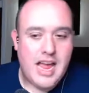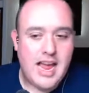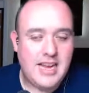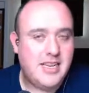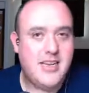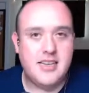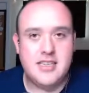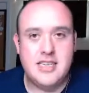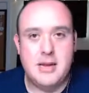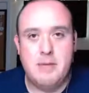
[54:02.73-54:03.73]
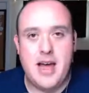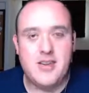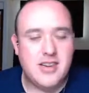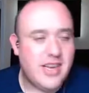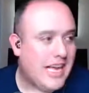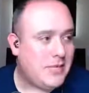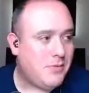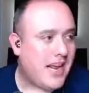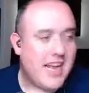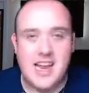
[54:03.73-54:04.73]
hate to dip out on you guys,
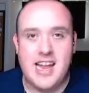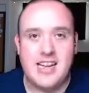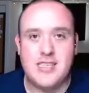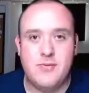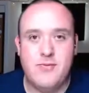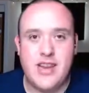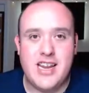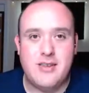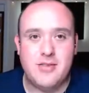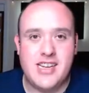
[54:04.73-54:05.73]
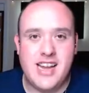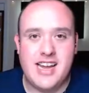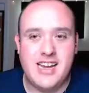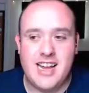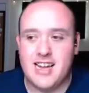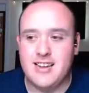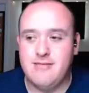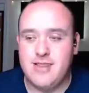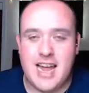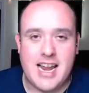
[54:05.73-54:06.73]
but I got to edit some video tonight. I
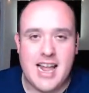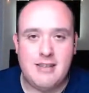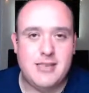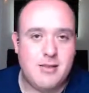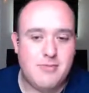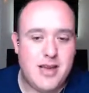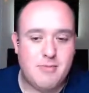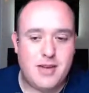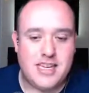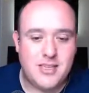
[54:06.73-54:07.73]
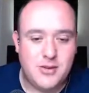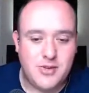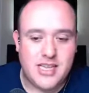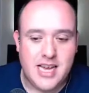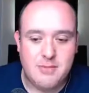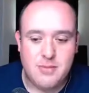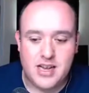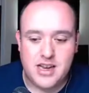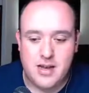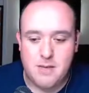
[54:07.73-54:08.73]
got to have something out by Tuesday,
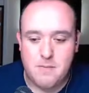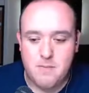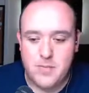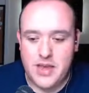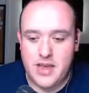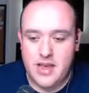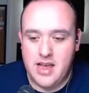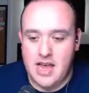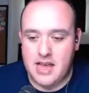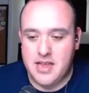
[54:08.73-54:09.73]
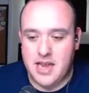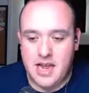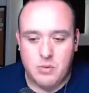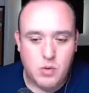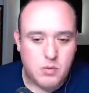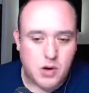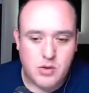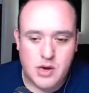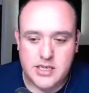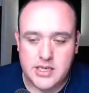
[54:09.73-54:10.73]
but um, I think I had one more
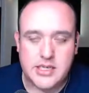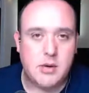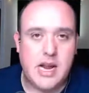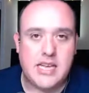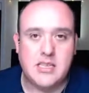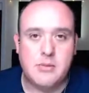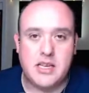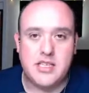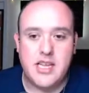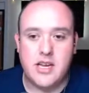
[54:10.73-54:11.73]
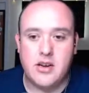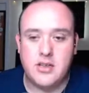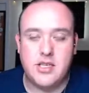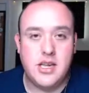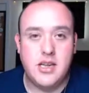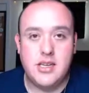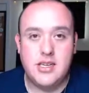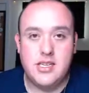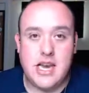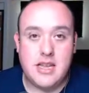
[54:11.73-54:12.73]
question. Someone asking about stickers
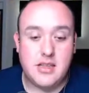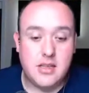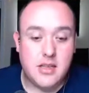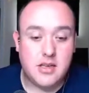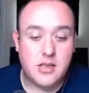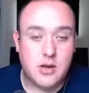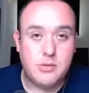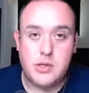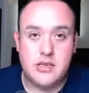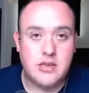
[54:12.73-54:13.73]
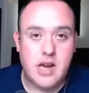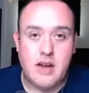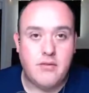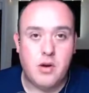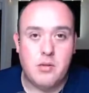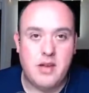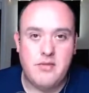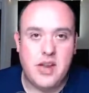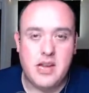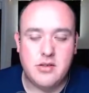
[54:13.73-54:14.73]
check the description. Every one of my
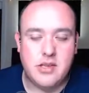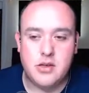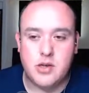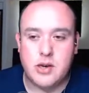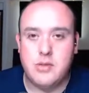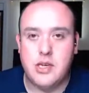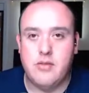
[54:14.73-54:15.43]
videos in the description, you